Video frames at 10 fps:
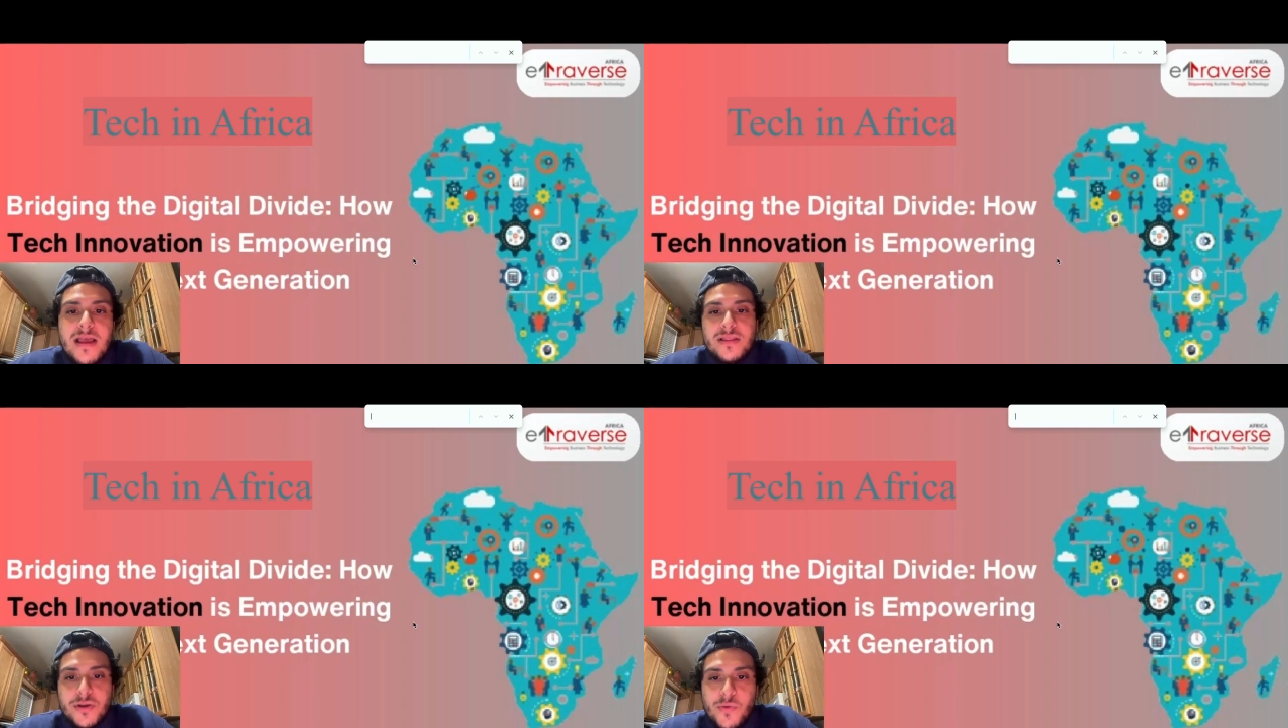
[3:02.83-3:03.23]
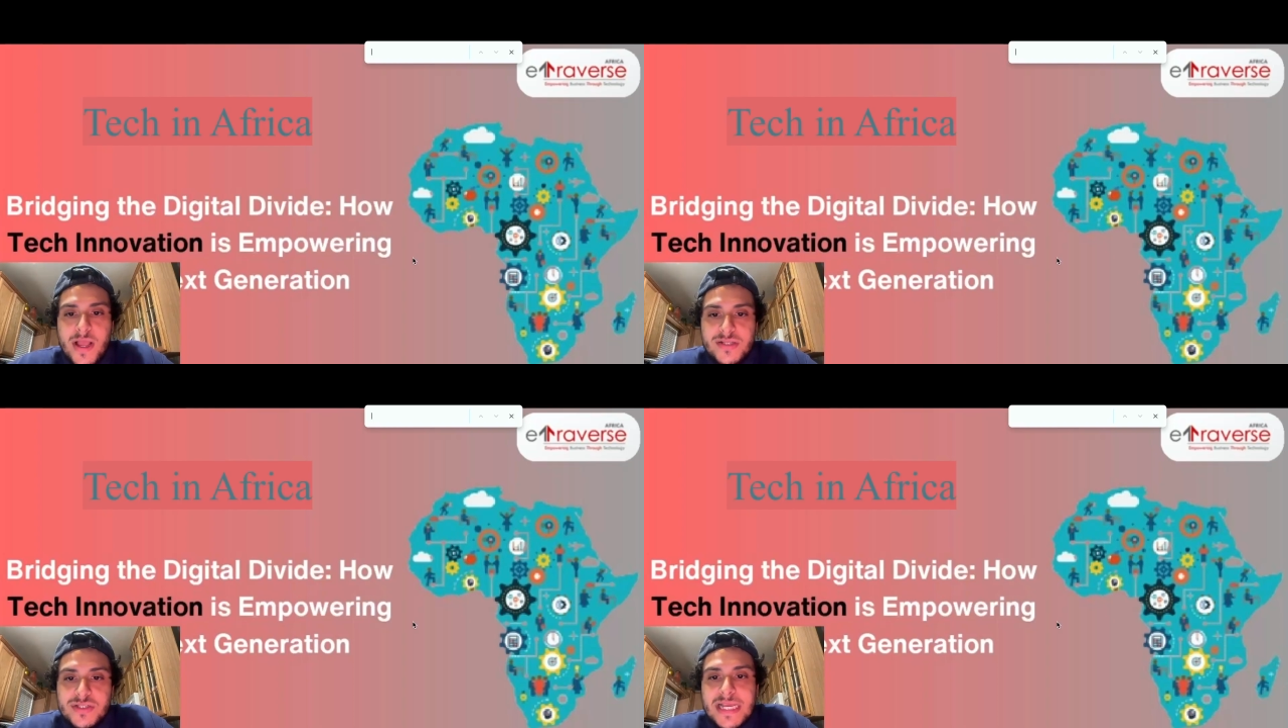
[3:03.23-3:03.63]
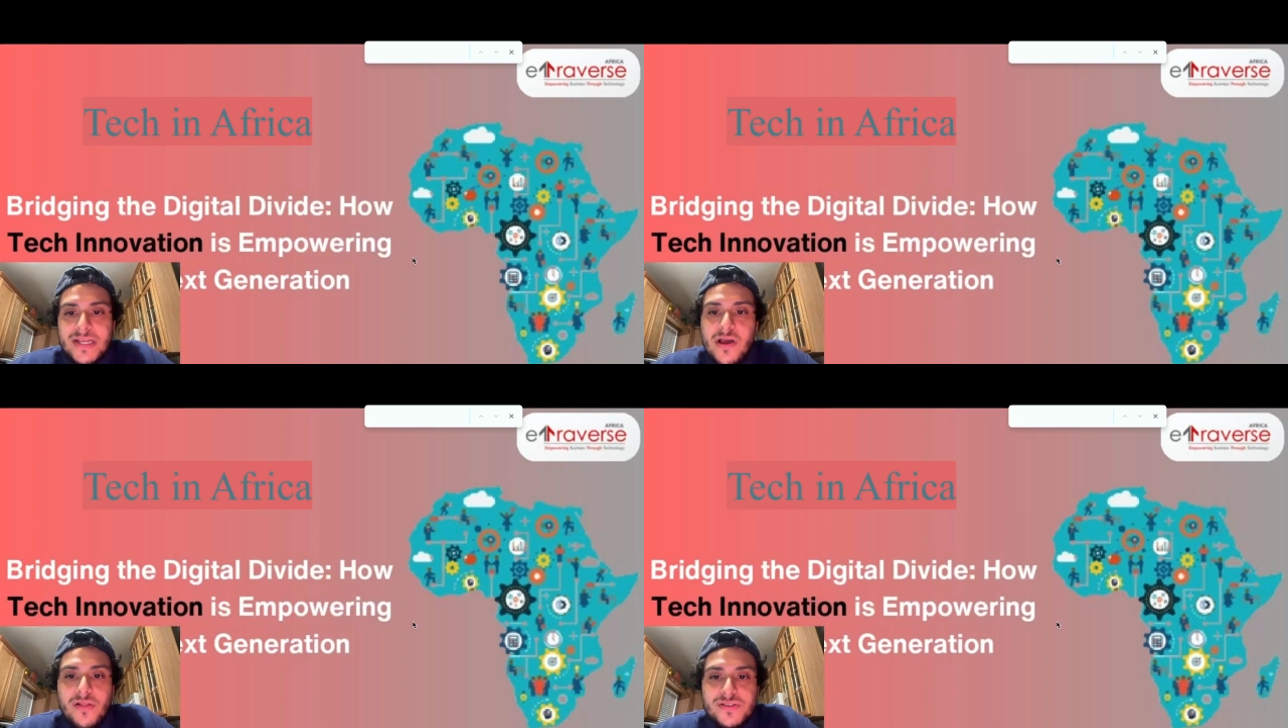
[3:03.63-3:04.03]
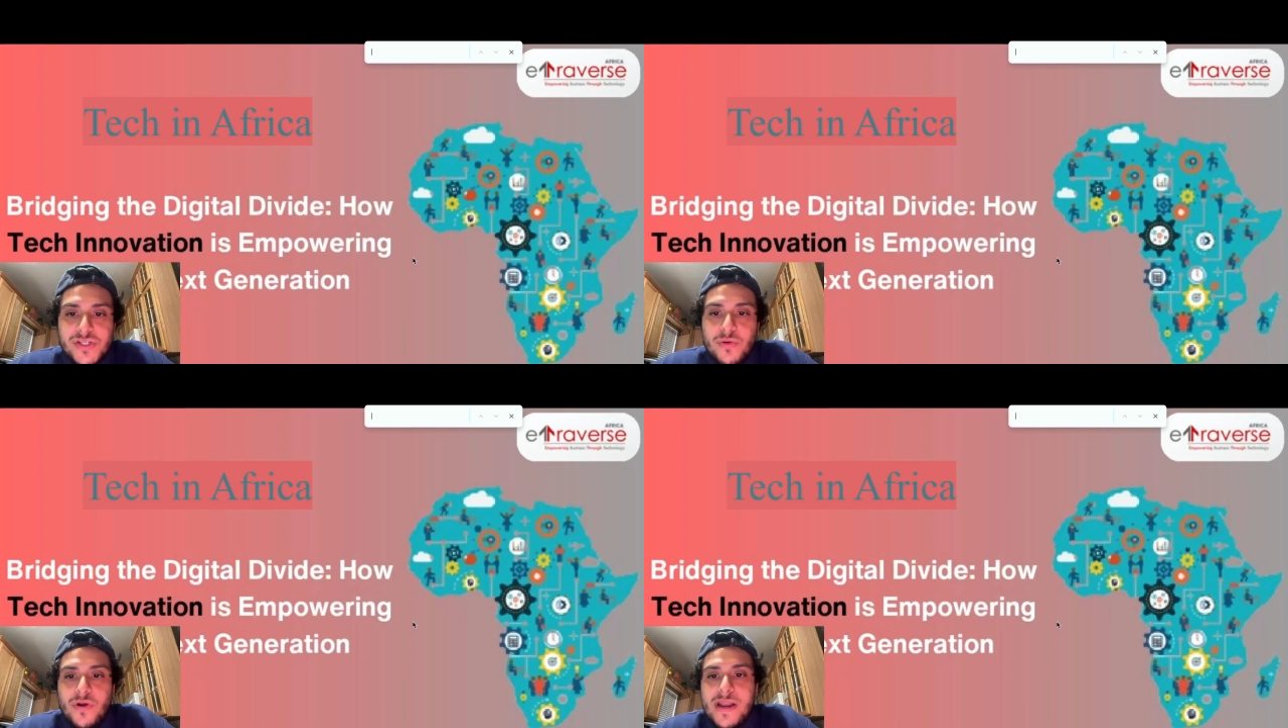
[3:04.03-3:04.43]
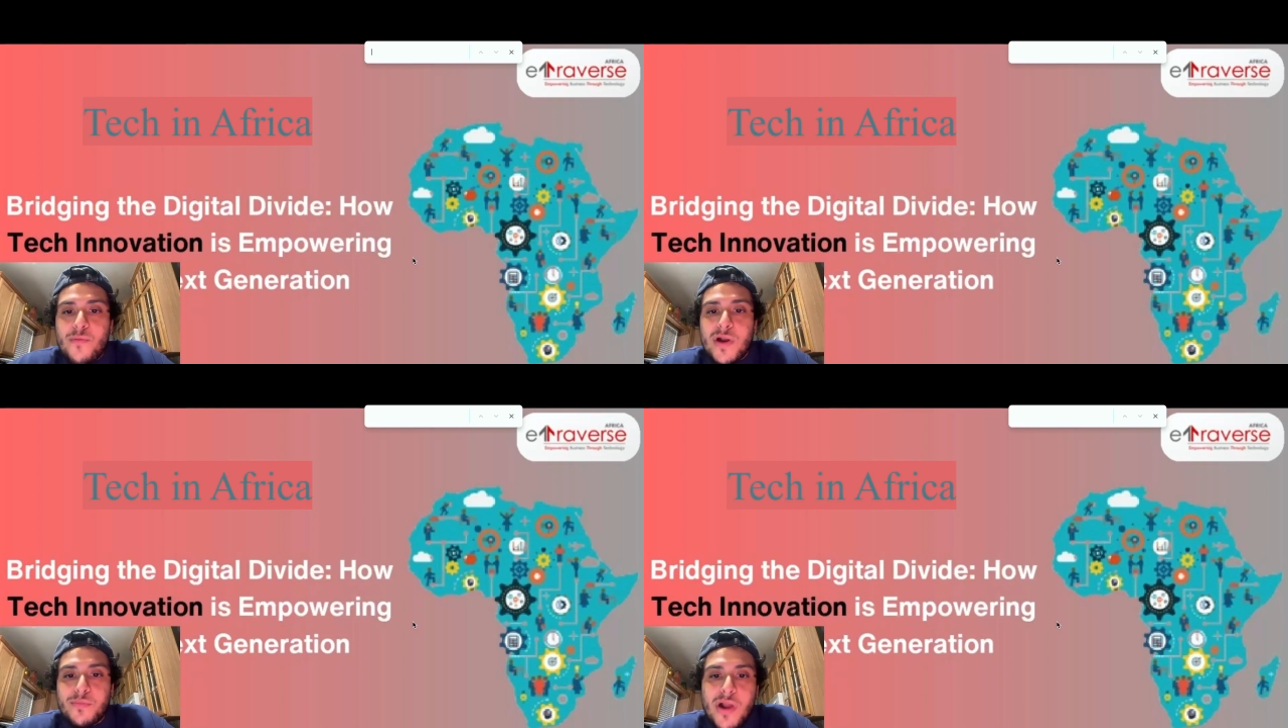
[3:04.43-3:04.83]
Through edge technology or
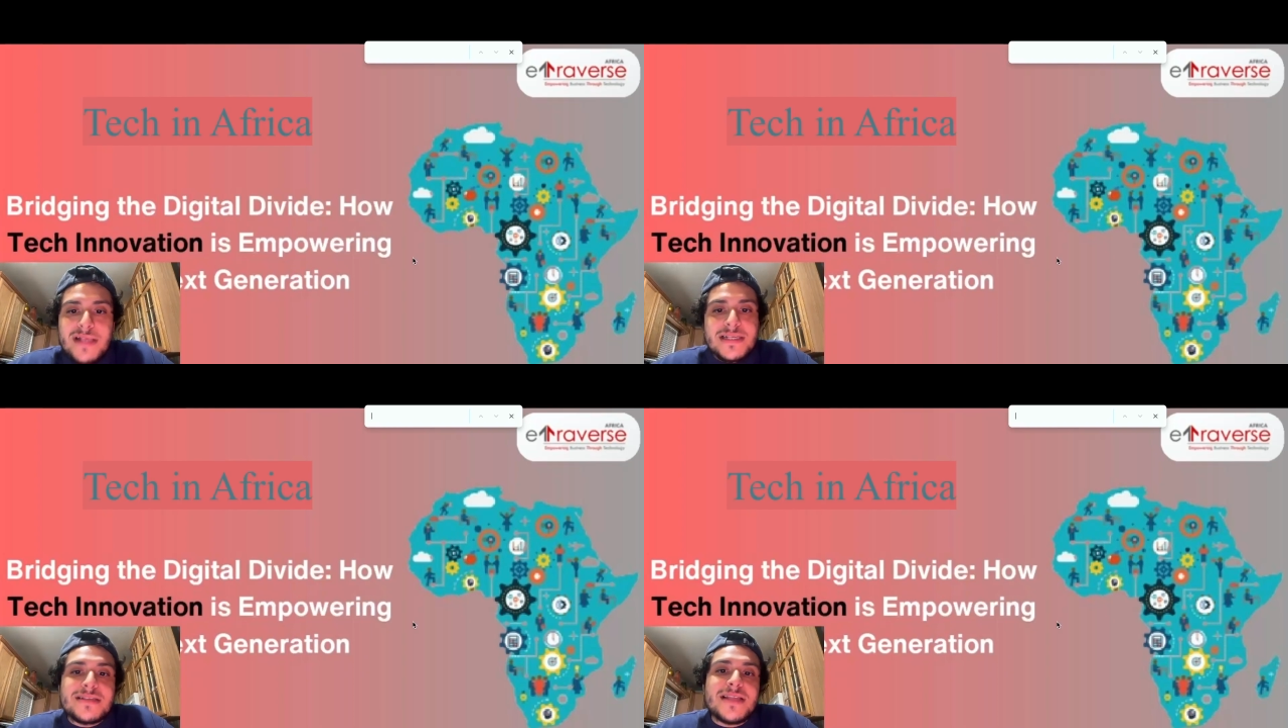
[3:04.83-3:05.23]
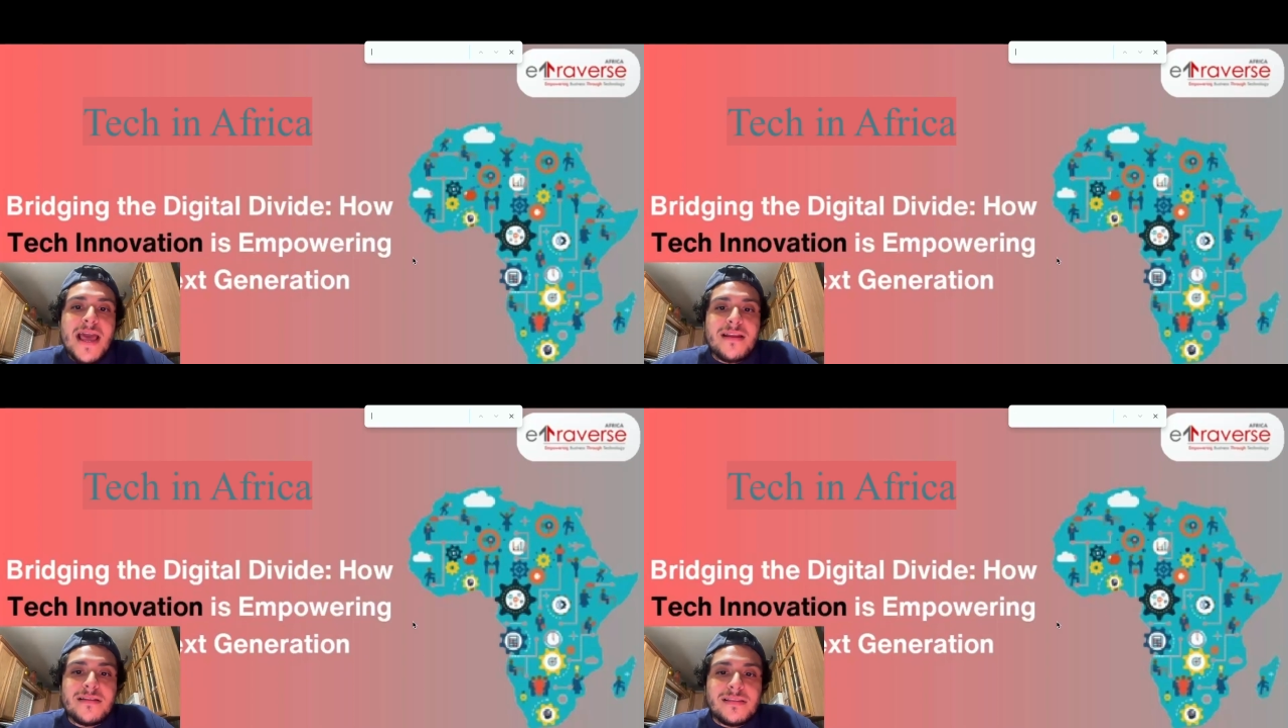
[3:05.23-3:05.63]
network processed data,